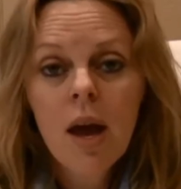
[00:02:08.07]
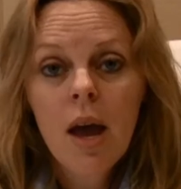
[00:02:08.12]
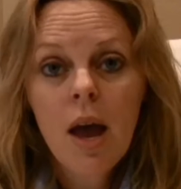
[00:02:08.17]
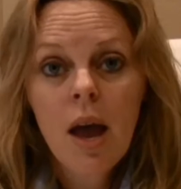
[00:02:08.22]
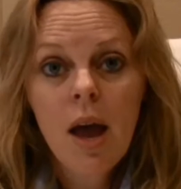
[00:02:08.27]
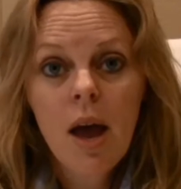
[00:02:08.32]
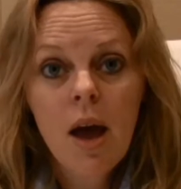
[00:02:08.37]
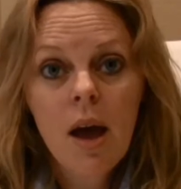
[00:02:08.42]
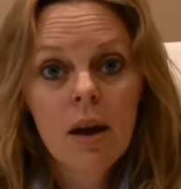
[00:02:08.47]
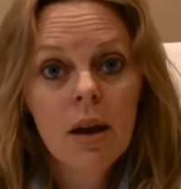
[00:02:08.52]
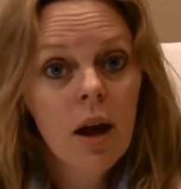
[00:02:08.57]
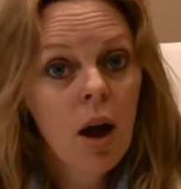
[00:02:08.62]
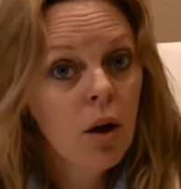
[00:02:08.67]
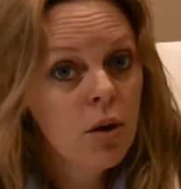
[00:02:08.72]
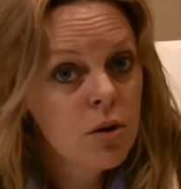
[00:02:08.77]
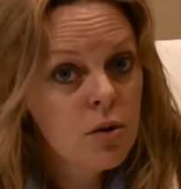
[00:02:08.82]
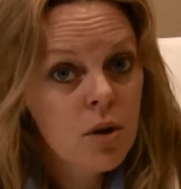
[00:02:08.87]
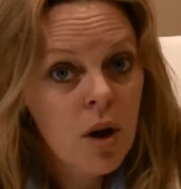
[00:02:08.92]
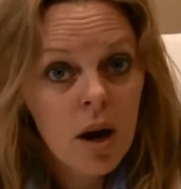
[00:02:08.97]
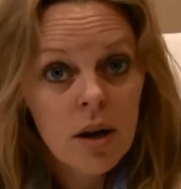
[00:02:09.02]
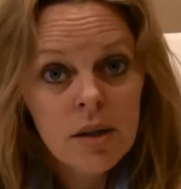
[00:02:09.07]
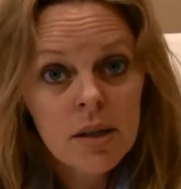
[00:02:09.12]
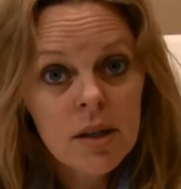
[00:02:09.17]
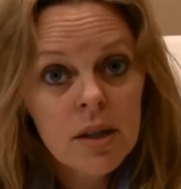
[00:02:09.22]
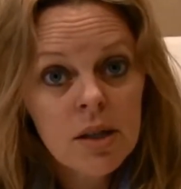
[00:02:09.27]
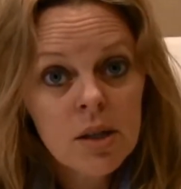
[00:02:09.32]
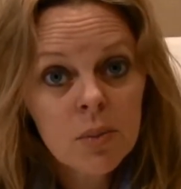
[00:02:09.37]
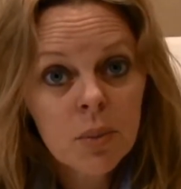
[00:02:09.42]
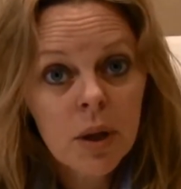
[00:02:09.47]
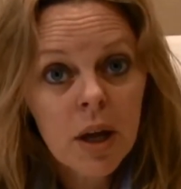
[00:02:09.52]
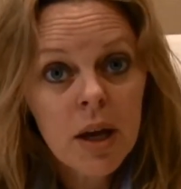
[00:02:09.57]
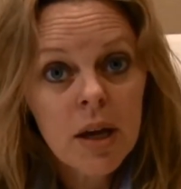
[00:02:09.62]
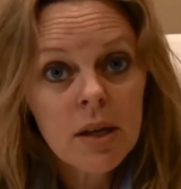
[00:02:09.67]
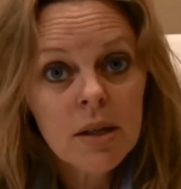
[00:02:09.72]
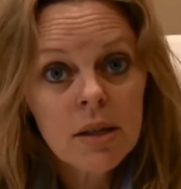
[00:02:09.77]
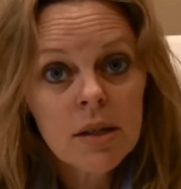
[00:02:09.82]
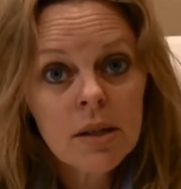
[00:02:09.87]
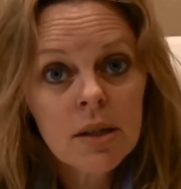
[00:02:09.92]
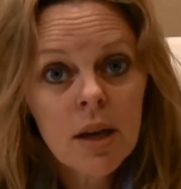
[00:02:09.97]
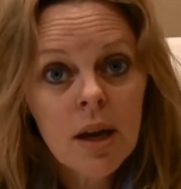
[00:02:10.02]
and how you got to this
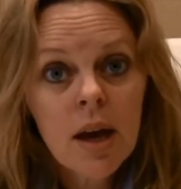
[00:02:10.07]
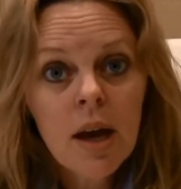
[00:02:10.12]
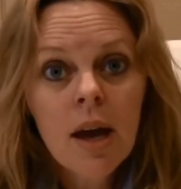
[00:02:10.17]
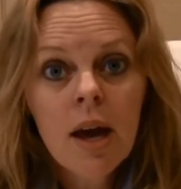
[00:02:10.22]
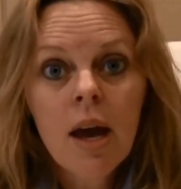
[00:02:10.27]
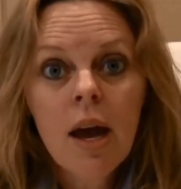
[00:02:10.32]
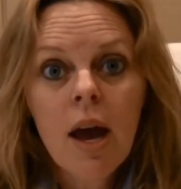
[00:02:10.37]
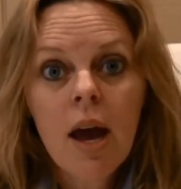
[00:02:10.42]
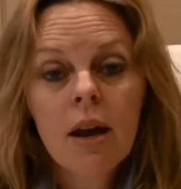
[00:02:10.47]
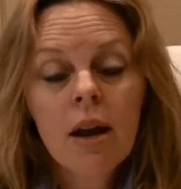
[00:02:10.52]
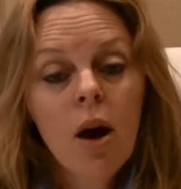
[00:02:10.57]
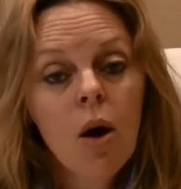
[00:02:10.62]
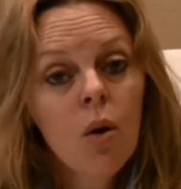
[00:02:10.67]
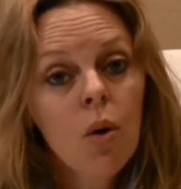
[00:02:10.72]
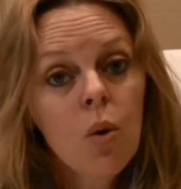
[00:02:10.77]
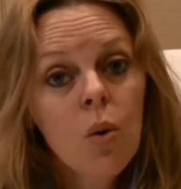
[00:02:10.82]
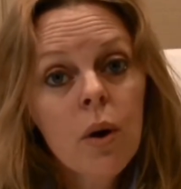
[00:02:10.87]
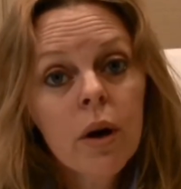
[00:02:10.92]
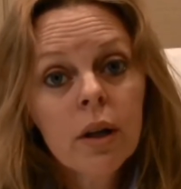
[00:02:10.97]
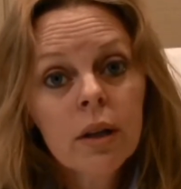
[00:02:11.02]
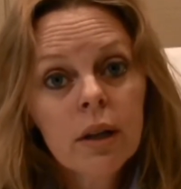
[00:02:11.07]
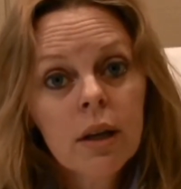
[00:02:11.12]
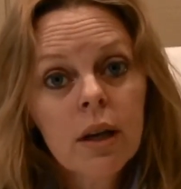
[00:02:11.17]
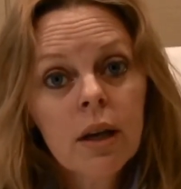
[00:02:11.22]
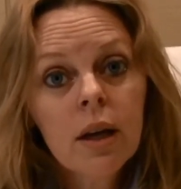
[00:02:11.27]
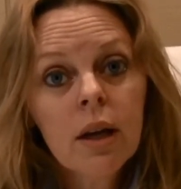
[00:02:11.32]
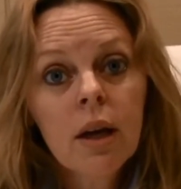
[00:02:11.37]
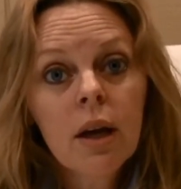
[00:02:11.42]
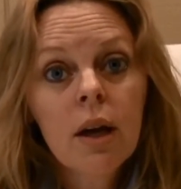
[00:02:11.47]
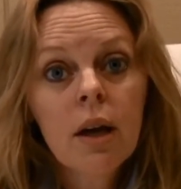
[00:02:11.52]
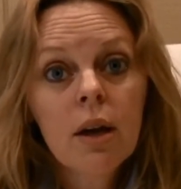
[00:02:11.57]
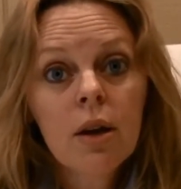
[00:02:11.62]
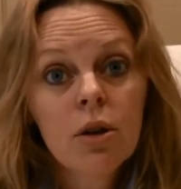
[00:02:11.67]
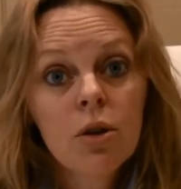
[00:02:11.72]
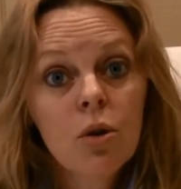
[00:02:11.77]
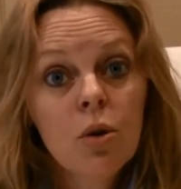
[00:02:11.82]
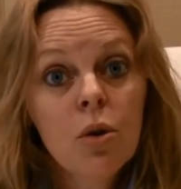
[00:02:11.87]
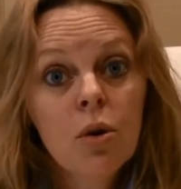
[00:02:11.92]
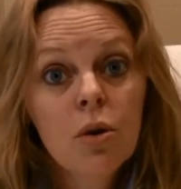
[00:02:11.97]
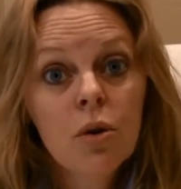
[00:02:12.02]
place and how quickly
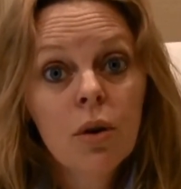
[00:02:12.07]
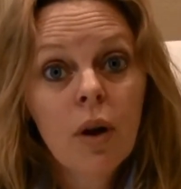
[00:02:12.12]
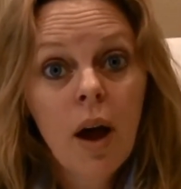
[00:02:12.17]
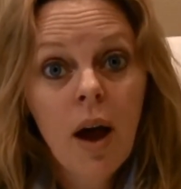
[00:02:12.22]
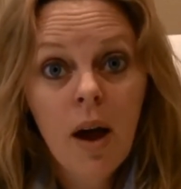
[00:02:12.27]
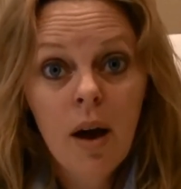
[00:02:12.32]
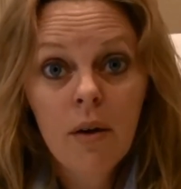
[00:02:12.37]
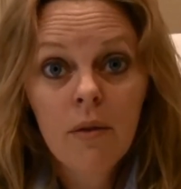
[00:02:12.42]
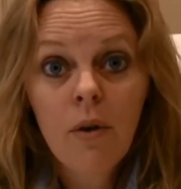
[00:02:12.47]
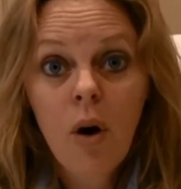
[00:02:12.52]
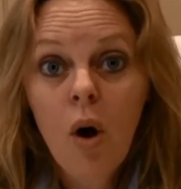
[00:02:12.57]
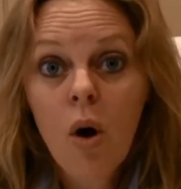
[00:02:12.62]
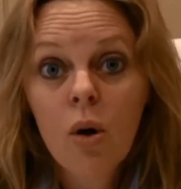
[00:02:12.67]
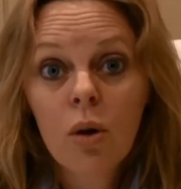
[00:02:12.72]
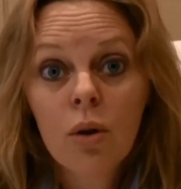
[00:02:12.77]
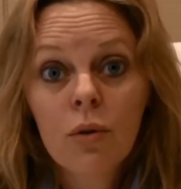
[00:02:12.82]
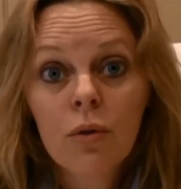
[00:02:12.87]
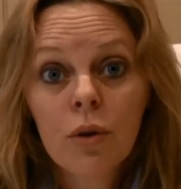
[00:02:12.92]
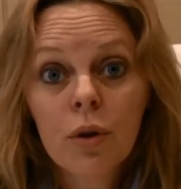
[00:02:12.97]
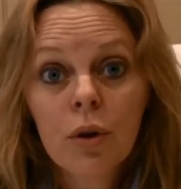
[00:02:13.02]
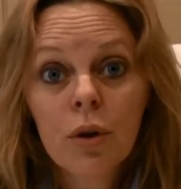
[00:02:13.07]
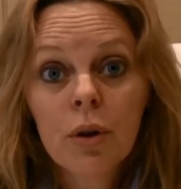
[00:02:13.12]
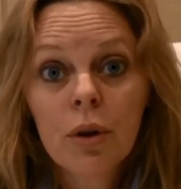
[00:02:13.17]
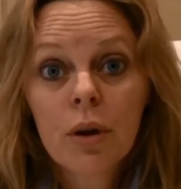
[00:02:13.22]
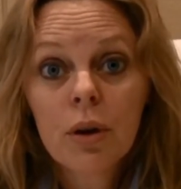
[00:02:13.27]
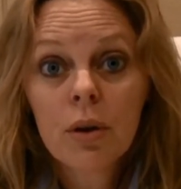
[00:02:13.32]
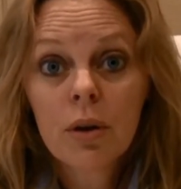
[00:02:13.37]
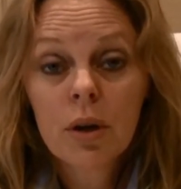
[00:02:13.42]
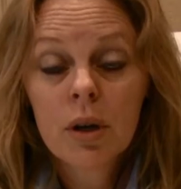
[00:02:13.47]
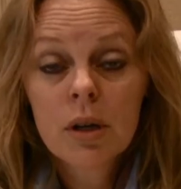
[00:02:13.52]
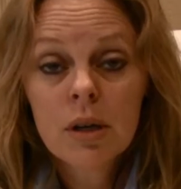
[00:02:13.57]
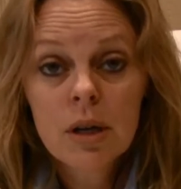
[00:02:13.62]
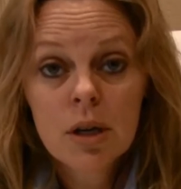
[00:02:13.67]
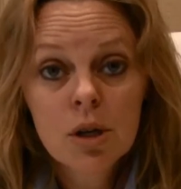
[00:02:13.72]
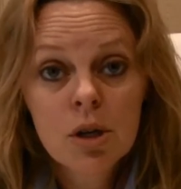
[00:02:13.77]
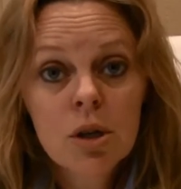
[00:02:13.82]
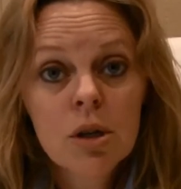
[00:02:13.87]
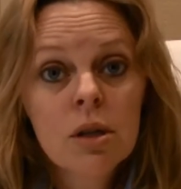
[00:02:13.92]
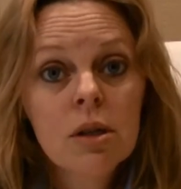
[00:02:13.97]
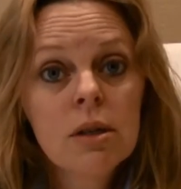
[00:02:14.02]
you'll have all of your
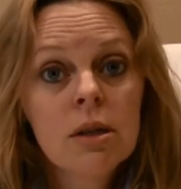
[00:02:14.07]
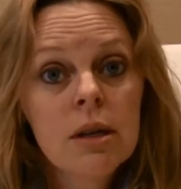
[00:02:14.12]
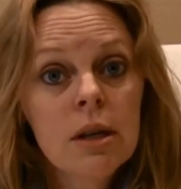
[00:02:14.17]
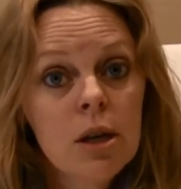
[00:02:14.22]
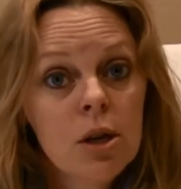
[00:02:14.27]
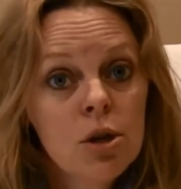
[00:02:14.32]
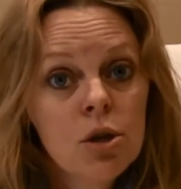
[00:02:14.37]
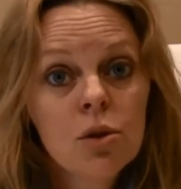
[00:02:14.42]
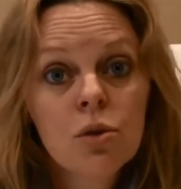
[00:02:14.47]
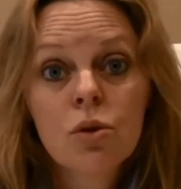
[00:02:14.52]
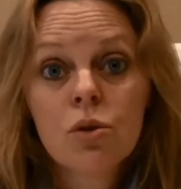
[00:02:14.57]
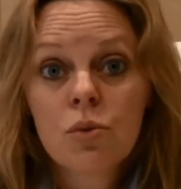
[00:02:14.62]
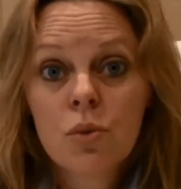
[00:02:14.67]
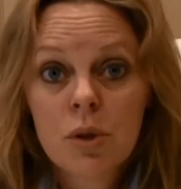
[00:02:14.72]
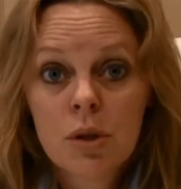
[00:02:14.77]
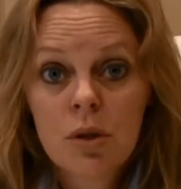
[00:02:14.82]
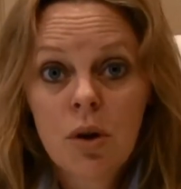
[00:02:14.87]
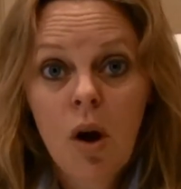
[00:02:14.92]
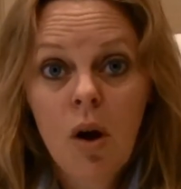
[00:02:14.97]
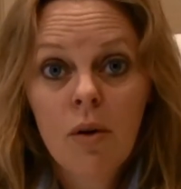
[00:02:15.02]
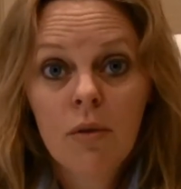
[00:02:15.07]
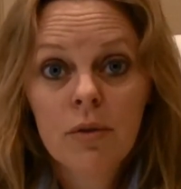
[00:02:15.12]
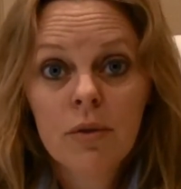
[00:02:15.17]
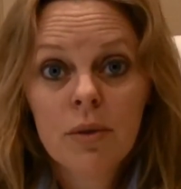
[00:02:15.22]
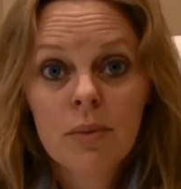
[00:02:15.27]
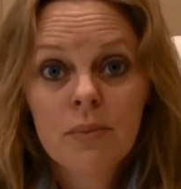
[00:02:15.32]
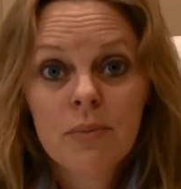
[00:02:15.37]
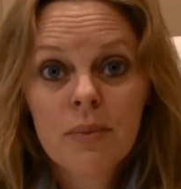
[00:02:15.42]
conditions and issues resolved.